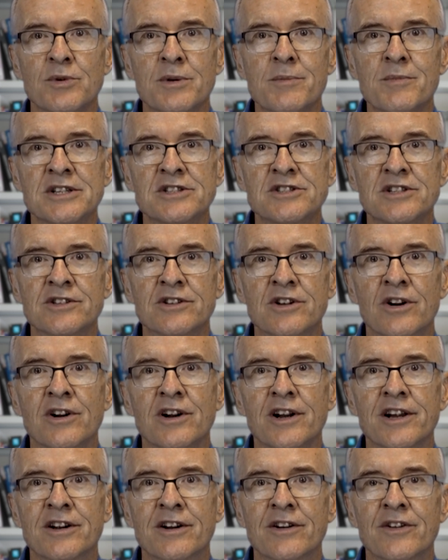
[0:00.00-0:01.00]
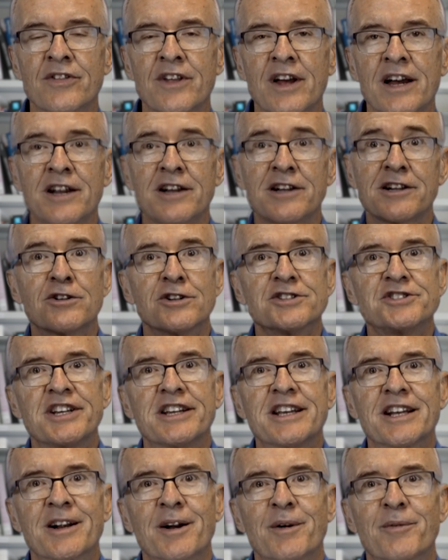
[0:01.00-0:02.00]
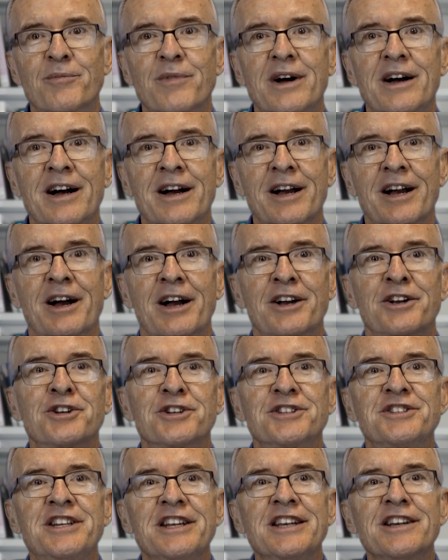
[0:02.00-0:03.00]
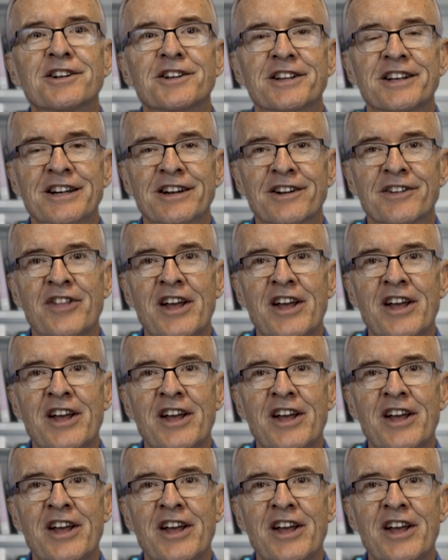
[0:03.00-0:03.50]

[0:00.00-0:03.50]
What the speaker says: We mentioned earlier that the clergy get a good deal here.